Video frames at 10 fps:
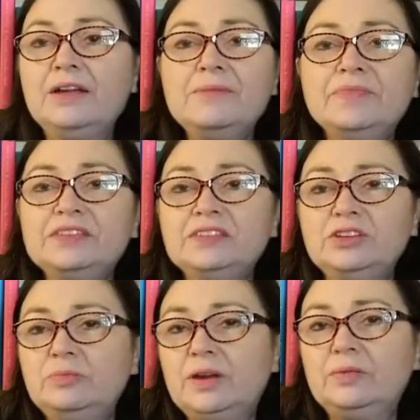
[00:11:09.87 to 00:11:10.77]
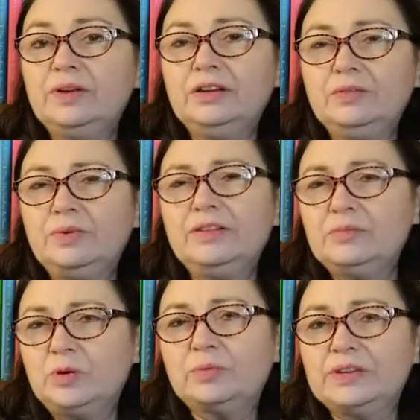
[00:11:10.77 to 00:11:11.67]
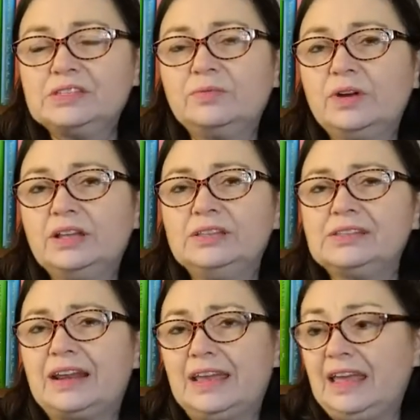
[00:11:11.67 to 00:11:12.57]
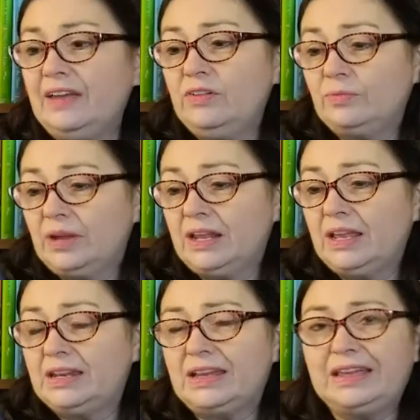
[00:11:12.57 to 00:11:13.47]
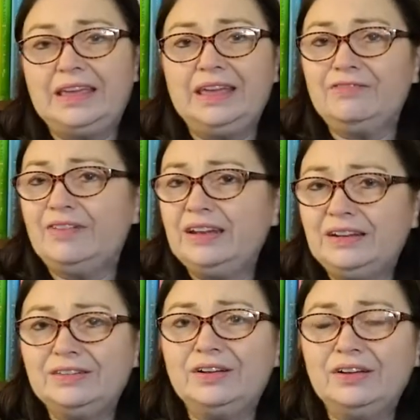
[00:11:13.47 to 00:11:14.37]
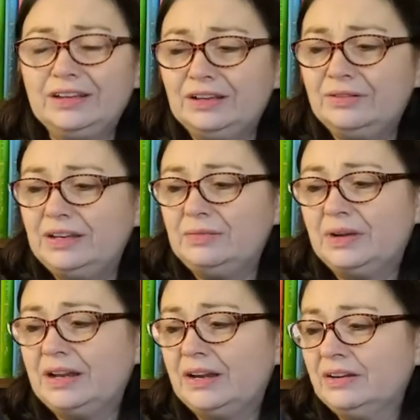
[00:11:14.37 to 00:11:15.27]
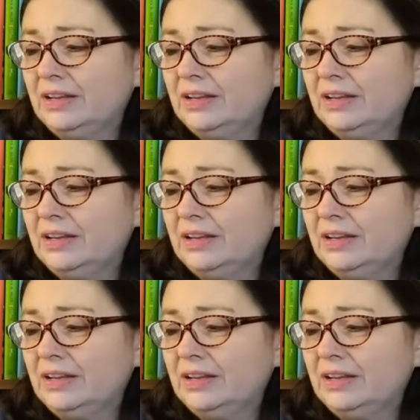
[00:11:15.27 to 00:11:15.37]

This is a Newbery winner, one of the more recent ones, and I haven't read it. I can't find it on audio anywhere